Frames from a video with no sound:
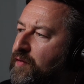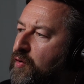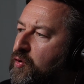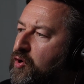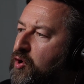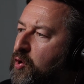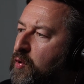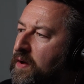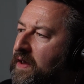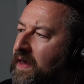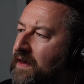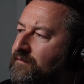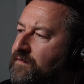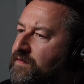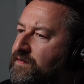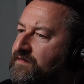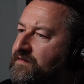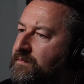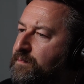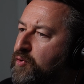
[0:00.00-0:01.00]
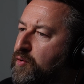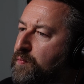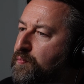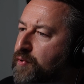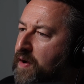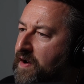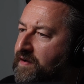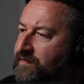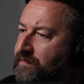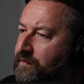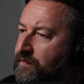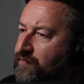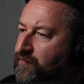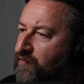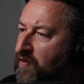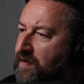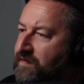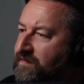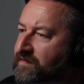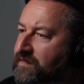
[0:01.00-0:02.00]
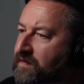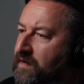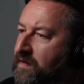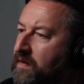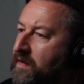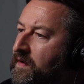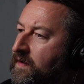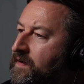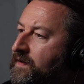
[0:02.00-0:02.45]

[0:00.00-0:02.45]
ongoing efforts to put pressure on Russia.